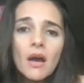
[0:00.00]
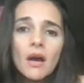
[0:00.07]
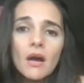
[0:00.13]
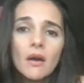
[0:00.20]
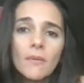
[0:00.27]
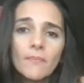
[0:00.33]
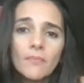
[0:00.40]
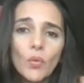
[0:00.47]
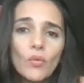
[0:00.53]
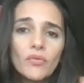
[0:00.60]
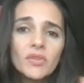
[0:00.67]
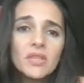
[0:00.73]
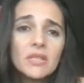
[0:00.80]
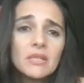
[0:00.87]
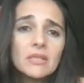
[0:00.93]

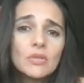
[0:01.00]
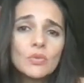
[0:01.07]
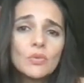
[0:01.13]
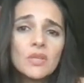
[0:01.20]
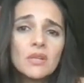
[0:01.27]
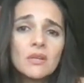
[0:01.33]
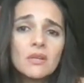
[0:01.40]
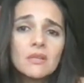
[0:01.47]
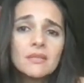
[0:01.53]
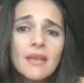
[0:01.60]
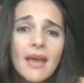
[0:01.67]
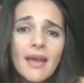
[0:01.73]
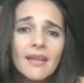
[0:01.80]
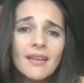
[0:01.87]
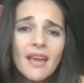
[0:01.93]
over these 2 years,
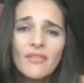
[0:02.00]
and